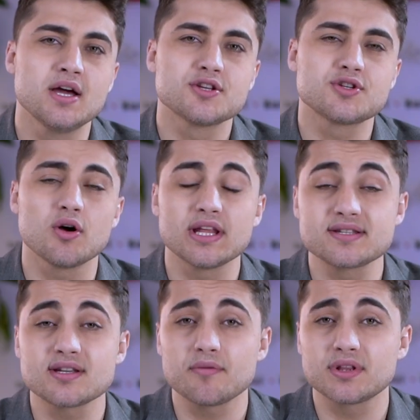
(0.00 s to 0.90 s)
So let's
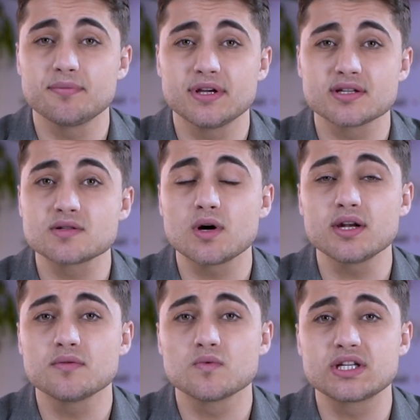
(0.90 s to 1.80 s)
start with the biggest
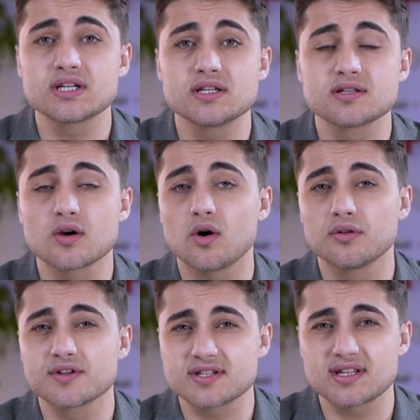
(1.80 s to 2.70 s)
one, which is
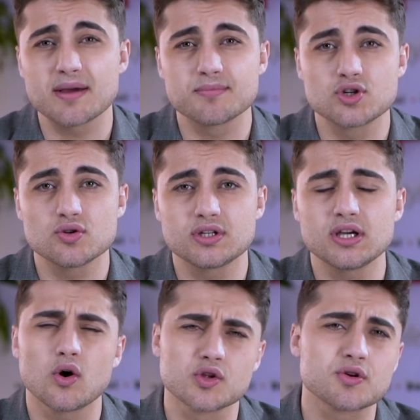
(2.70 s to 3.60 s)
called the stamp
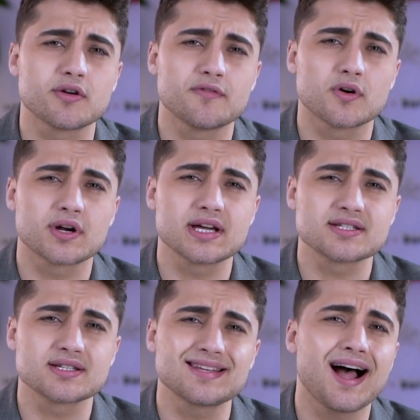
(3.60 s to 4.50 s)
duty, also referred
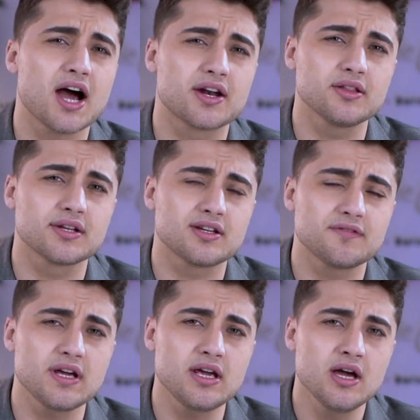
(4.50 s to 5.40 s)
as the title deed
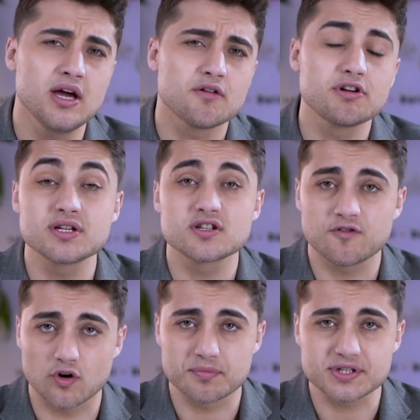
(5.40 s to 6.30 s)
fee, which is
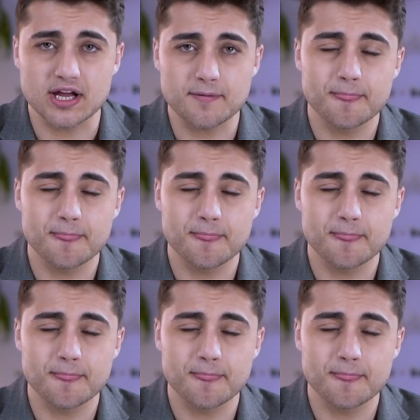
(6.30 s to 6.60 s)
4%.